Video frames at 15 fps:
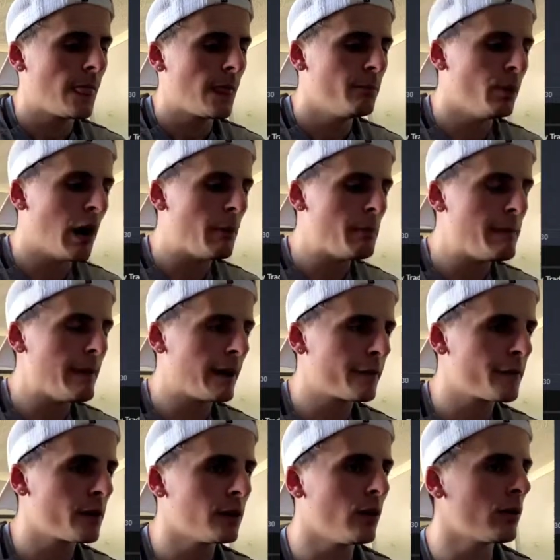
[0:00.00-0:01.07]
But I'll be back
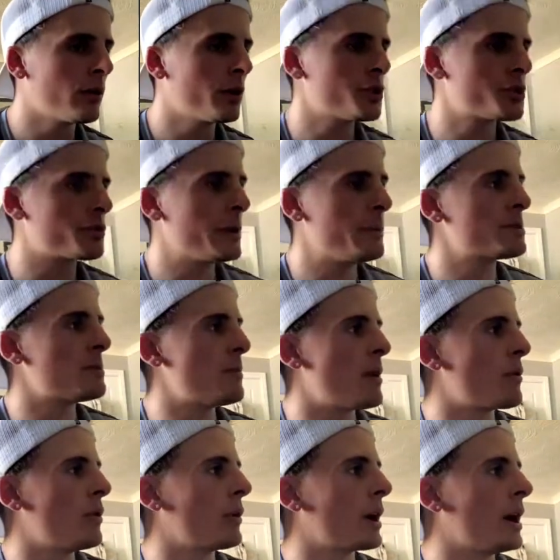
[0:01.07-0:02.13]
for a longer stream
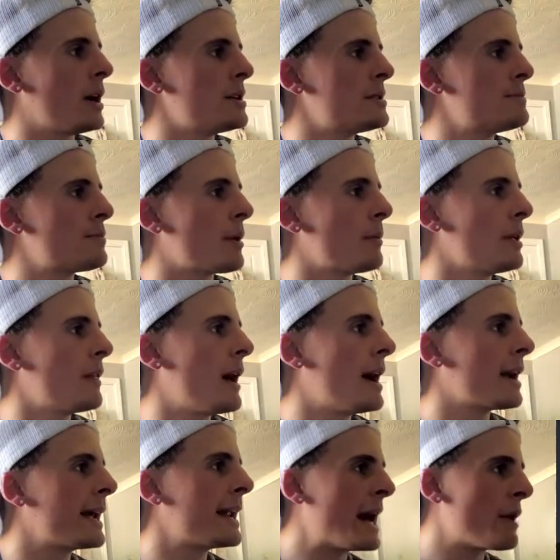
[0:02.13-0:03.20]
tomorrow, guys. Probably
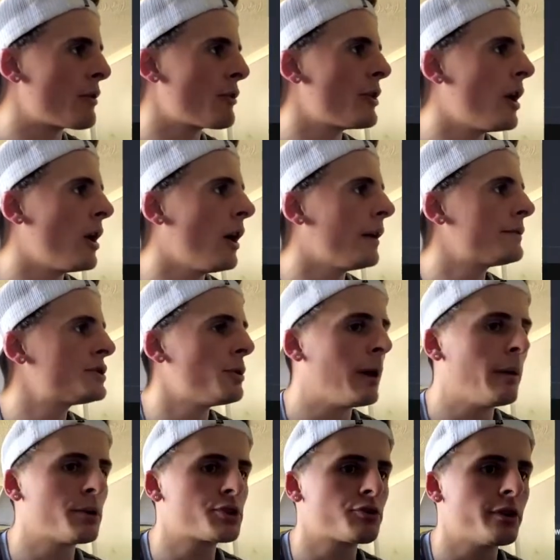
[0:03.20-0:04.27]
like an hour and a half,
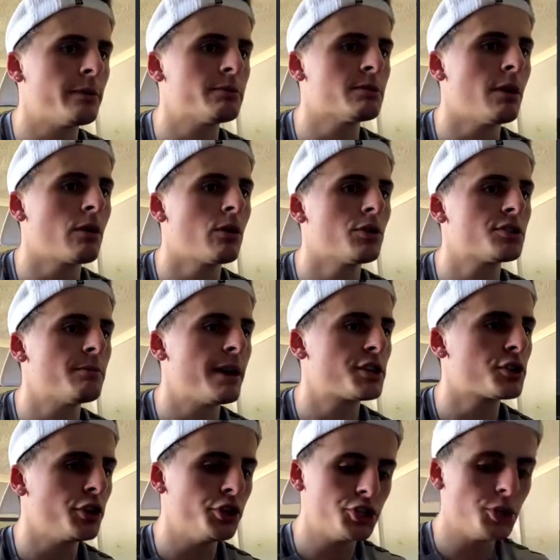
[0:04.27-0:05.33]
2-hour stream tomorrow. So make sure
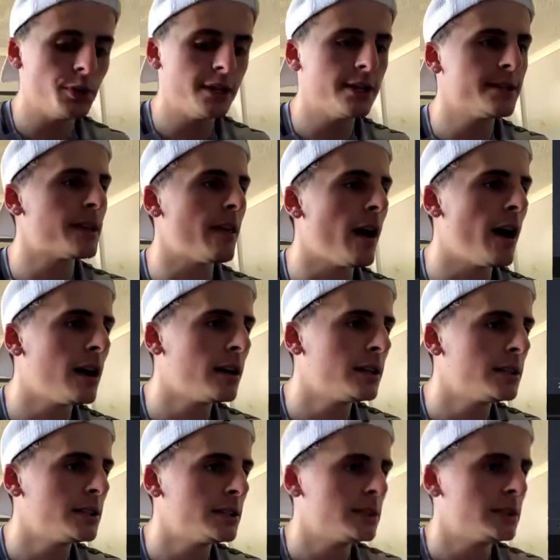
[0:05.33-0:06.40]
you tune into
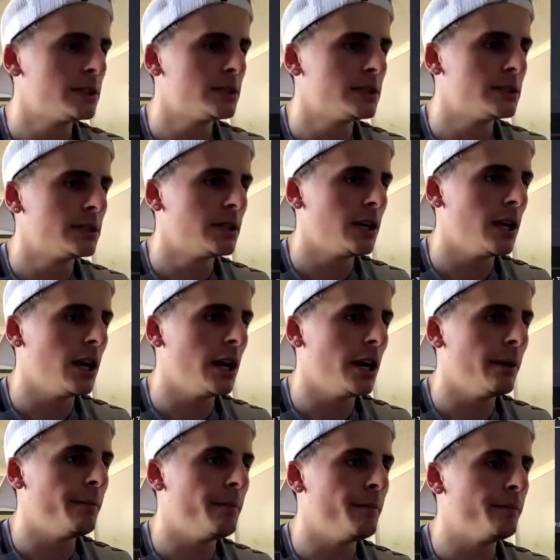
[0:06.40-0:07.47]

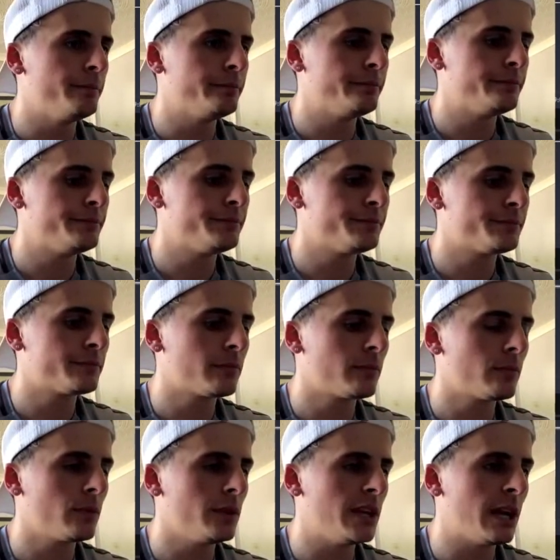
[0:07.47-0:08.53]
that.
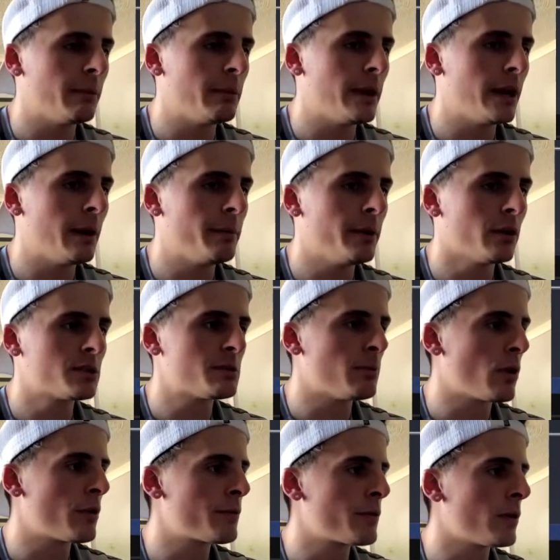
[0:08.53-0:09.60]
Yeah, I'll be on
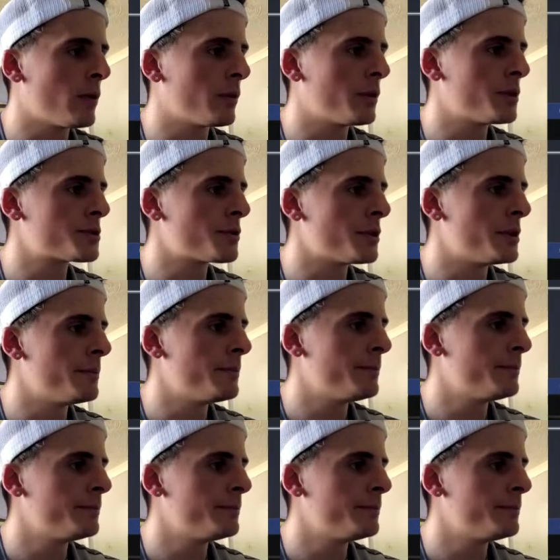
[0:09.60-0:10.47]
tomorrow for a longer stream.